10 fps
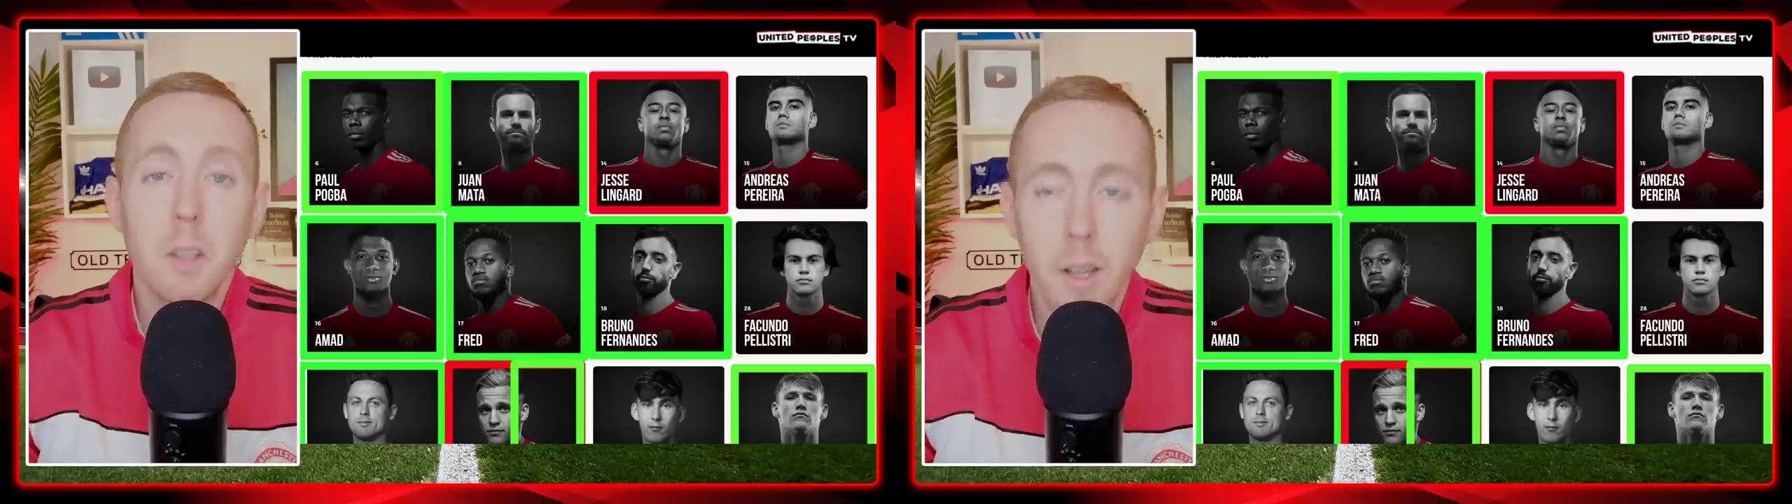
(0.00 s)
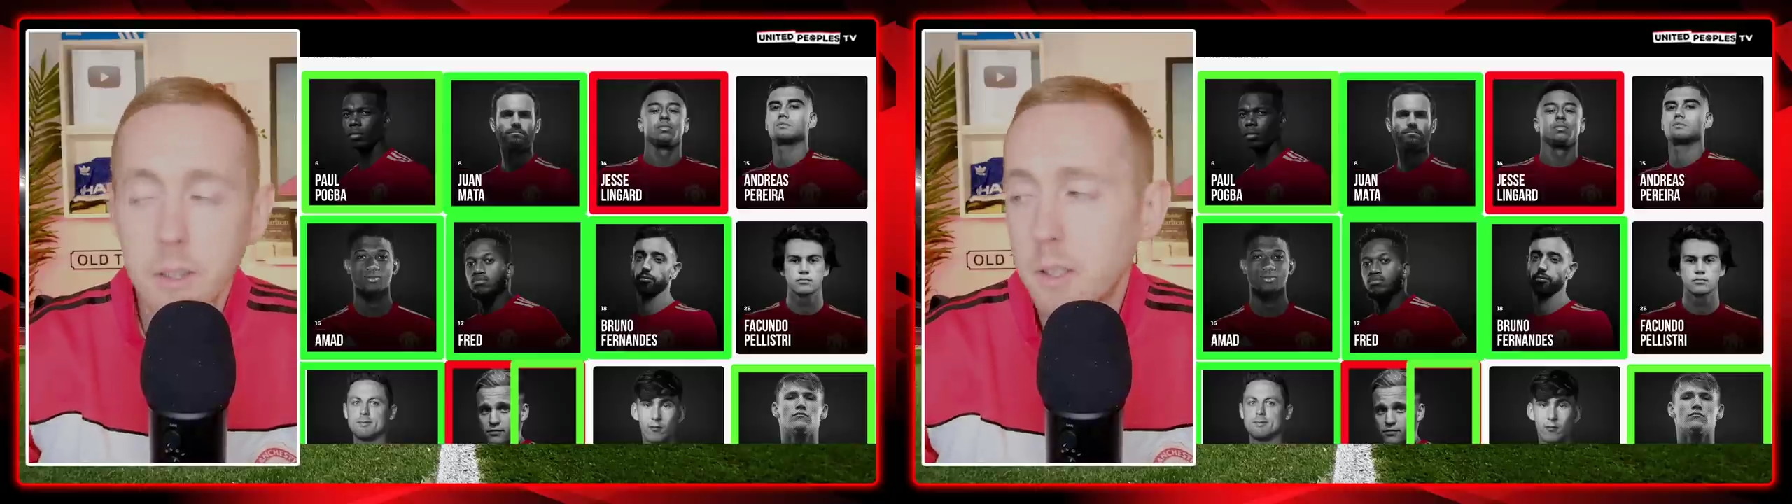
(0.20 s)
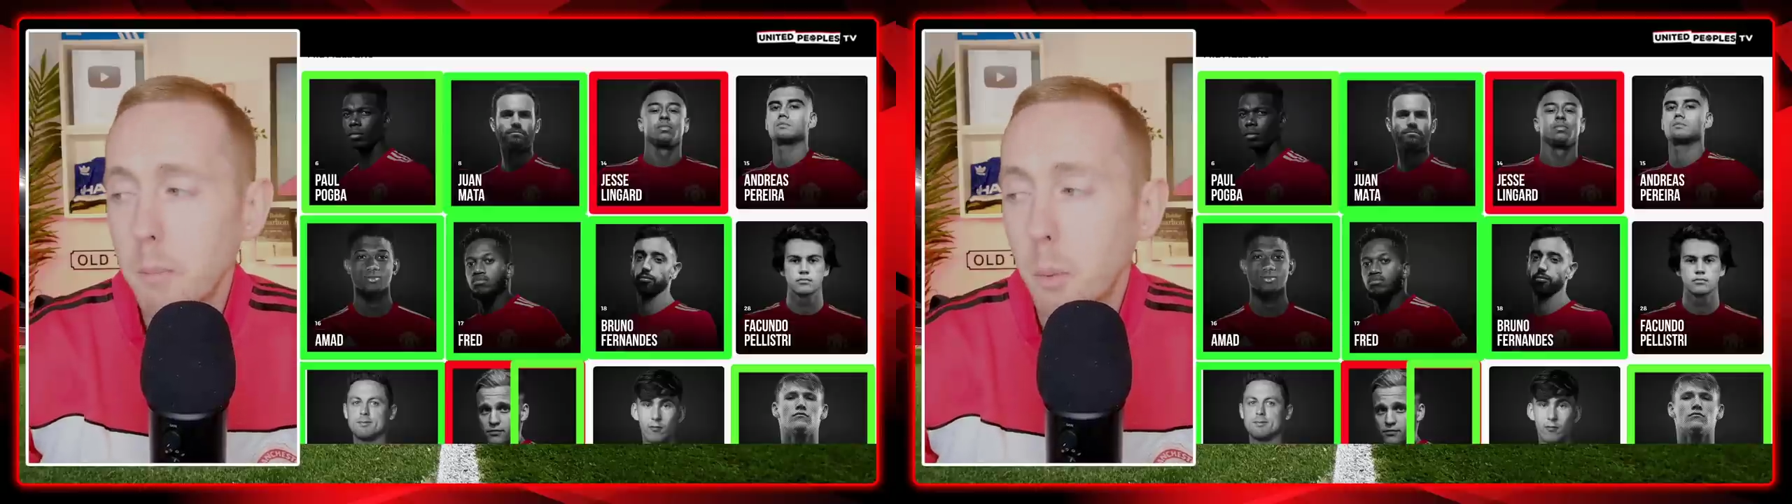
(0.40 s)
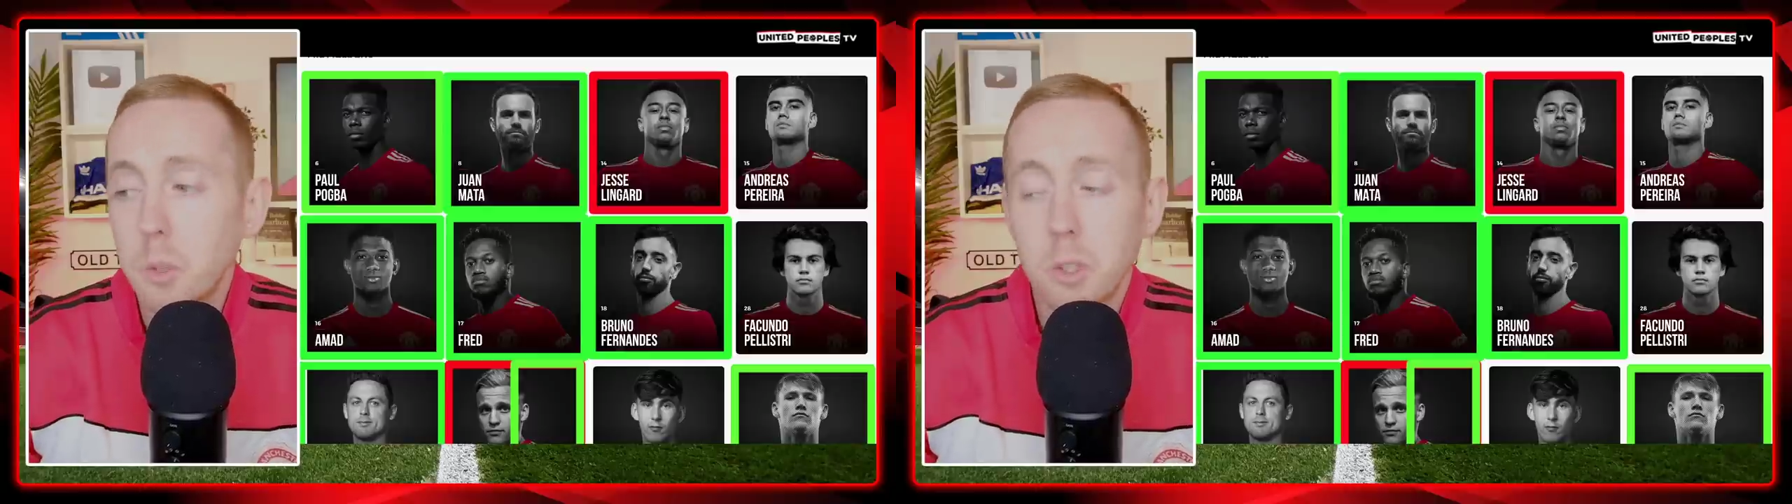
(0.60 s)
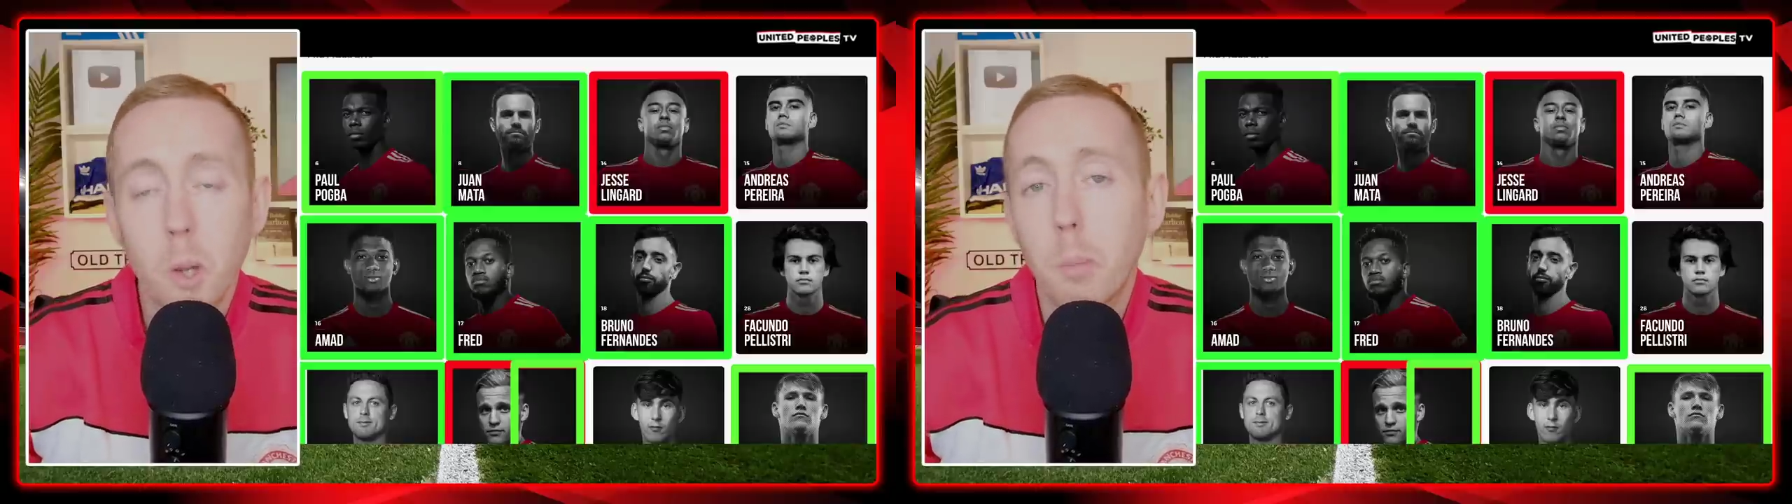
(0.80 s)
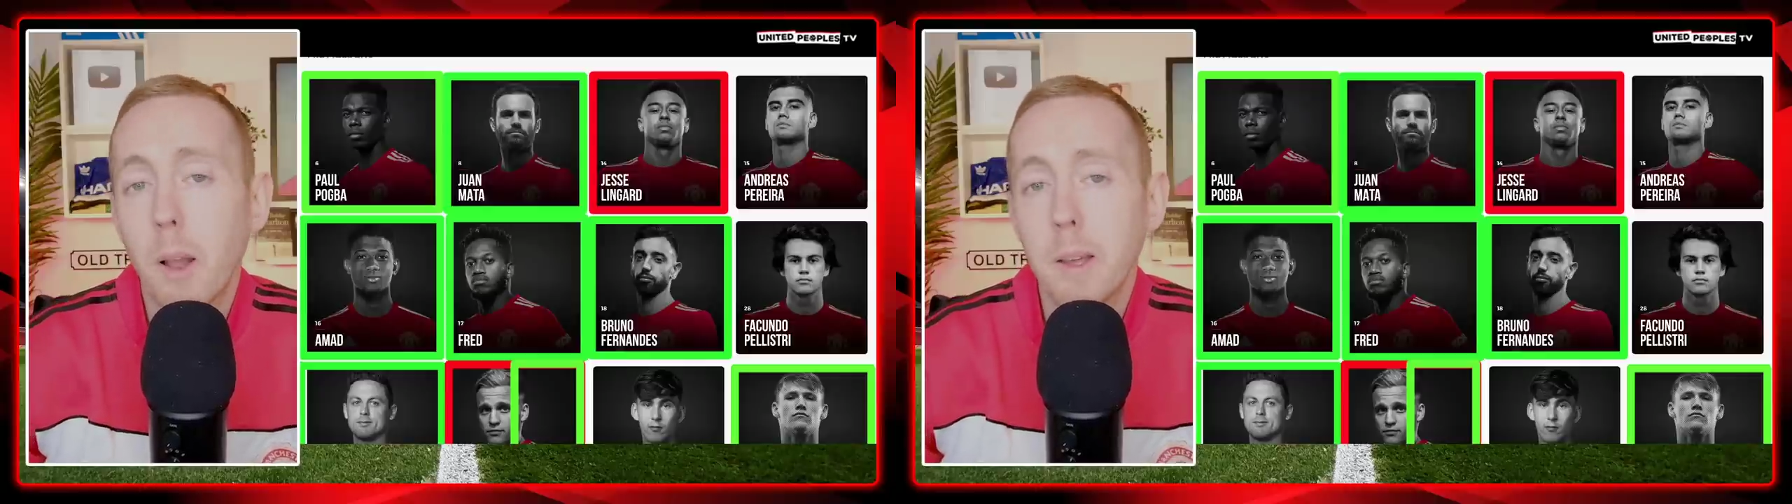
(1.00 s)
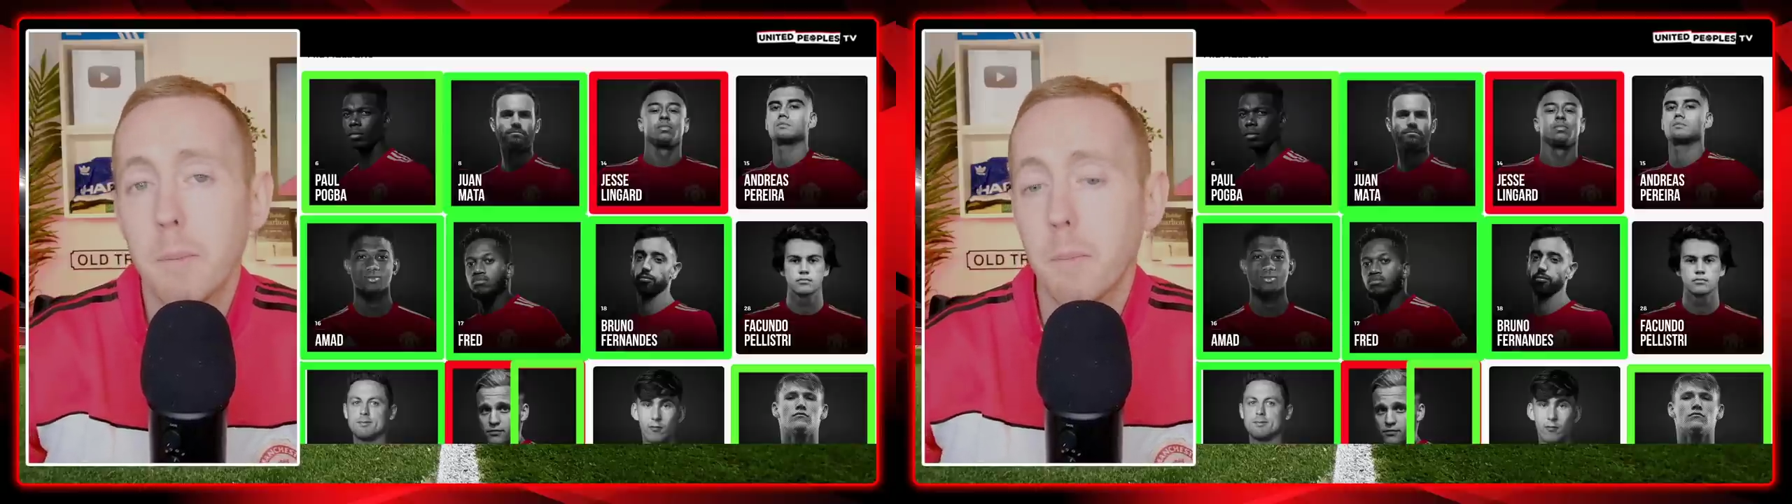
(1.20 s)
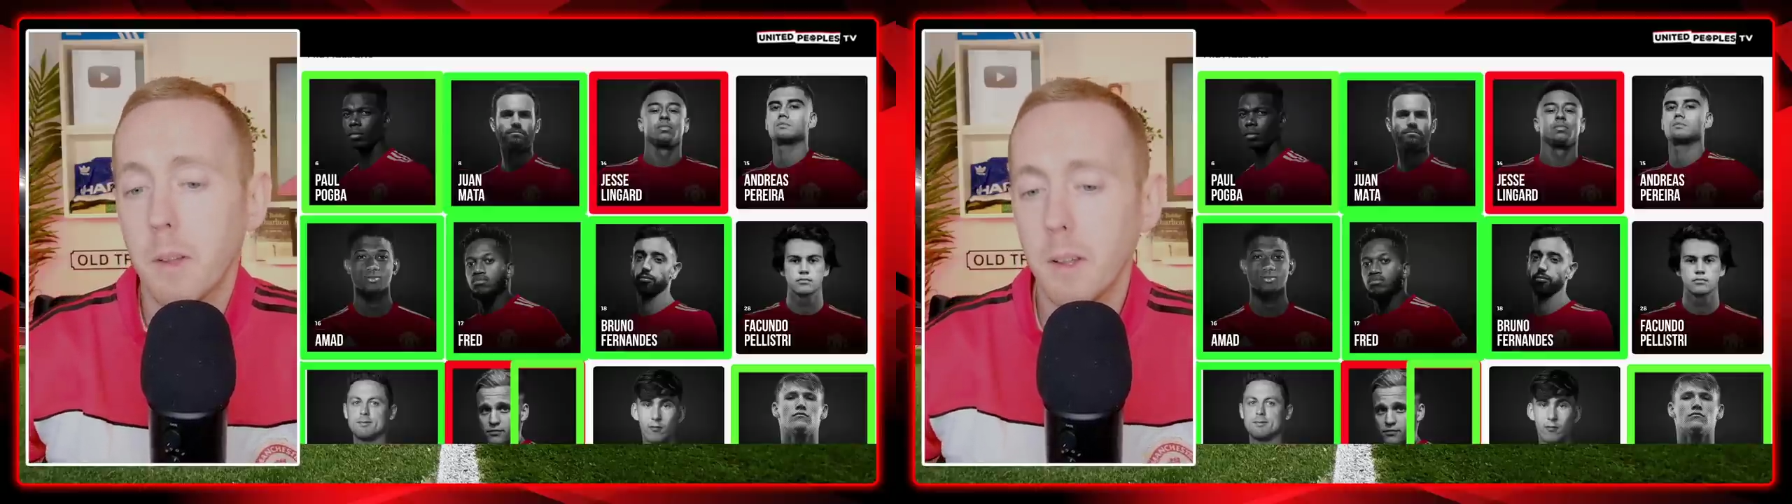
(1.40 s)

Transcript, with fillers: It's simple. Just don't play him.